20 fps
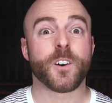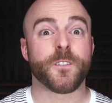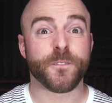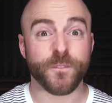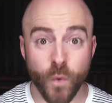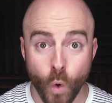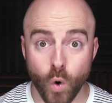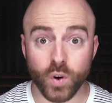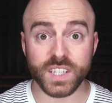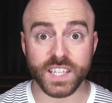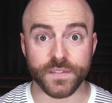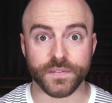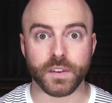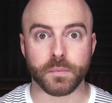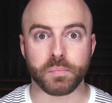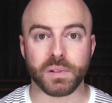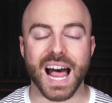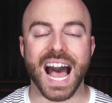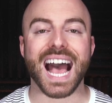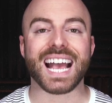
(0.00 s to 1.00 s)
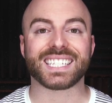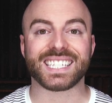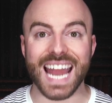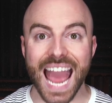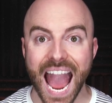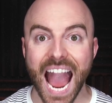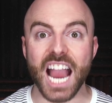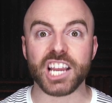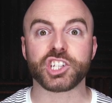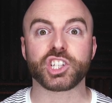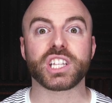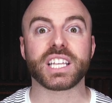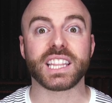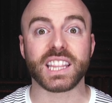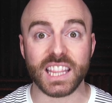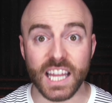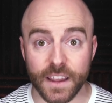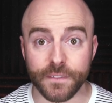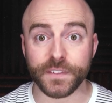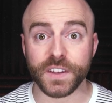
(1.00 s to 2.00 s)
force of the blast actually
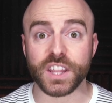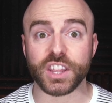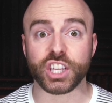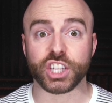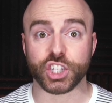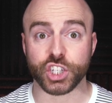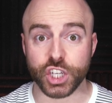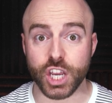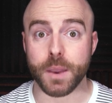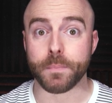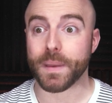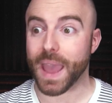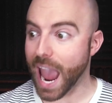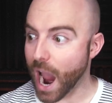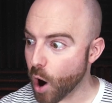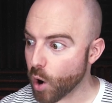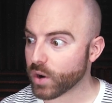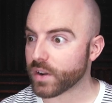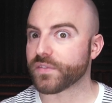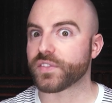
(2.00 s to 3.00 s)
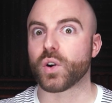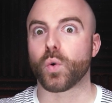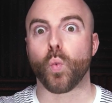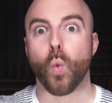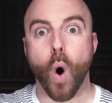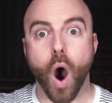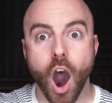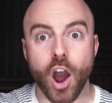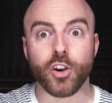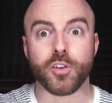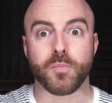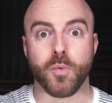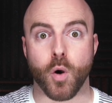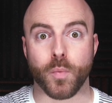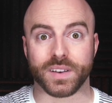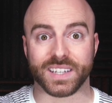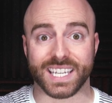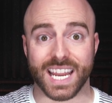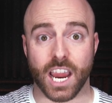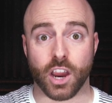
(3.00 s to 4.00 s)
lifted the ship out of the water
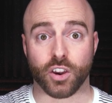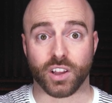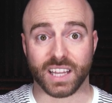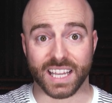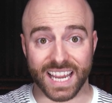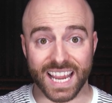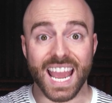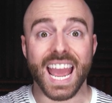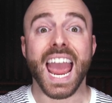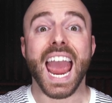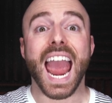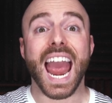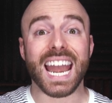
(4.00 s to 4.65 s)
momentarily,